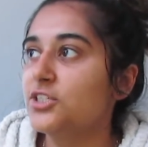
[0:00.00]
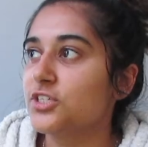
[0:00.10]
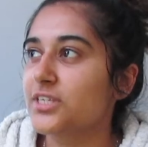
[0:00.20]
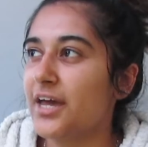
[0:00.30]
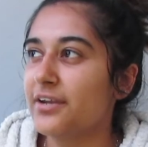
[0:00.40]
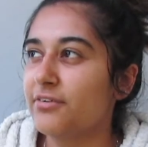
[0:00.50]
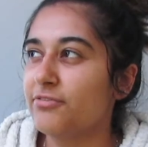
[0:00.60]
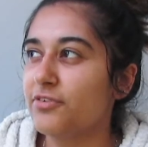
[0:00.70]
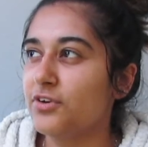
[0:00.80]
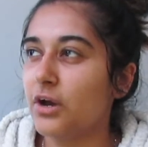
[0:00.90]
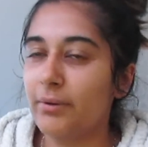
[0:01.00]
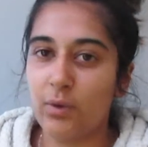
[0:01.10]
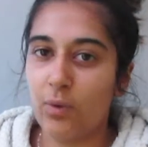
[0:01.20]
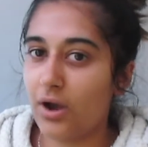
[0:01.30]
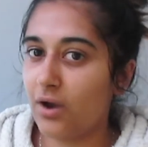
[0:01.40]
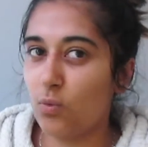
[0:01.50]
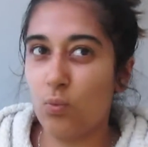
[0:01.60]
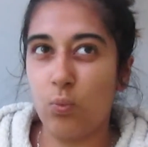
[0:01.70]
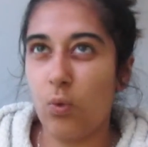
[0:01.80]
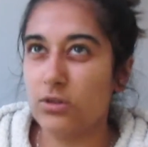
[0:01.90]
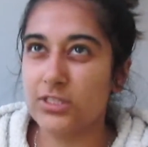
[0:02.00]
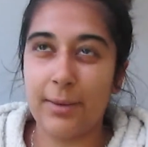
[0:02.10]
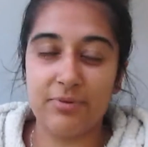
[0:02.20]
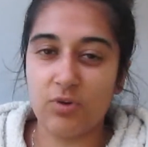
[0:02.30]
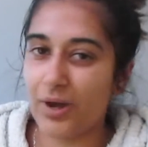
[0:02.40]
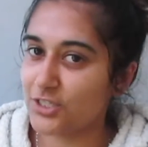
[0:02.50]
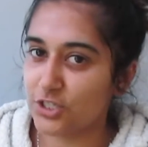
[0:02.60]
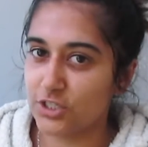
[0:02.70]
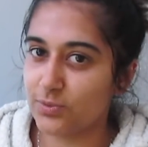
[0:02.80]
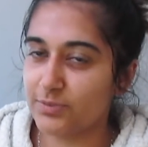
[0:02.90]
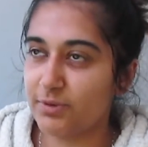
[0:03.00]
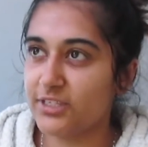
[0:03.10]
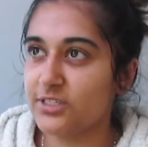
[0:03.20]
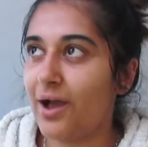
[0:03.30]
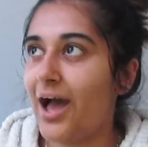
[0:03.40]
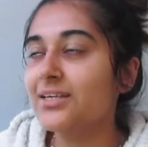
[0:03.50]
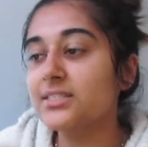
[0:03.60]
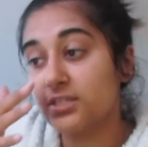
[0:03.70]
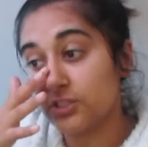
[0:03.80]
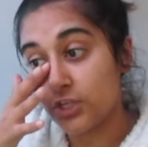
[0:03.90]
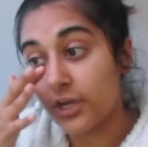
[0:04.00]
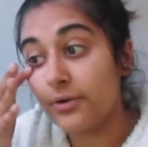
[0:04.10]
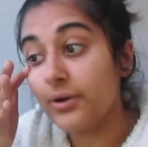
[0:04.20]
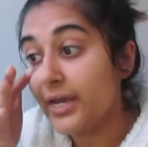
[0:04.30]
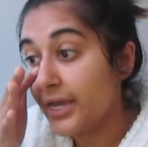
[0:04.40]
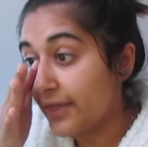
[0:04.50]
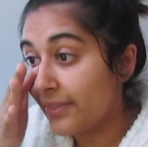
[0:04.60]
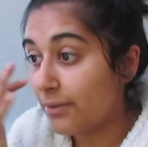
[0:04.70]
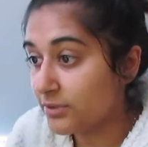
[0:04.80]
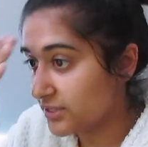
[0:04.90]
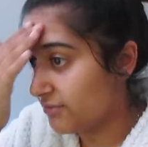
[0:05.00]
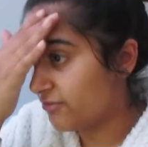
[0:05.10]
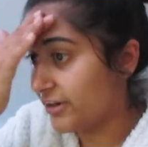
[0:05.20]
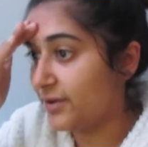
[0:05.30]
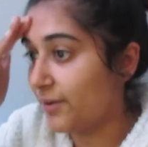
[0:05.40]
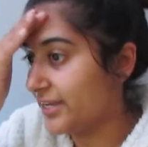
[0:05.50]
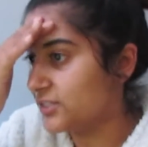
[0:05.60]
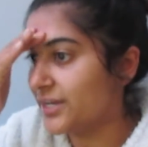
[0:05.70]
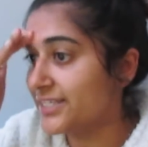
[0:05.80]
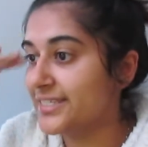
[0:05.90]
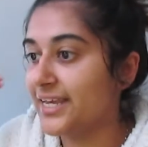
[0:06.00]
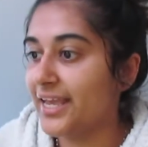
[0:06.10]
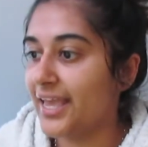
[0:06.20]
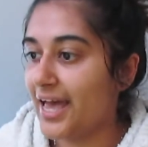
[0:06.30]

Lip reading: just kind of knowing what type of questions we're supposed to ask. So that was really quite interesting.